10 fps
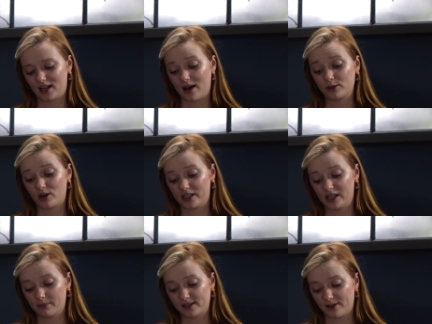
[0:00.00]
I've been trying to
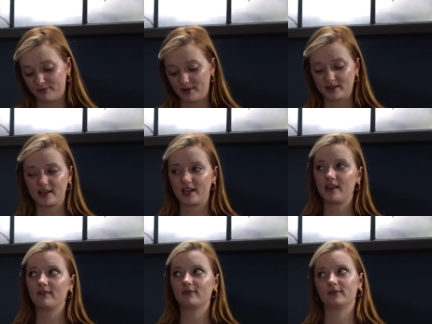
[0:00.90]
keep myself
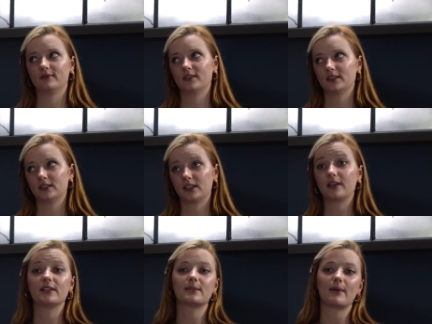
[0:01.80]
busy,
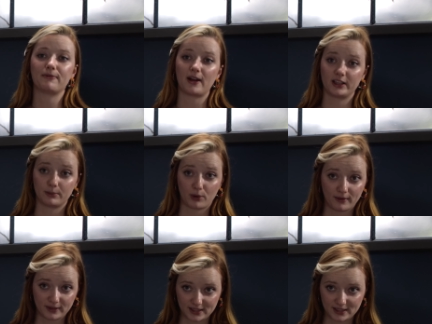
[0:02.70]
convinced my friend at the Prophet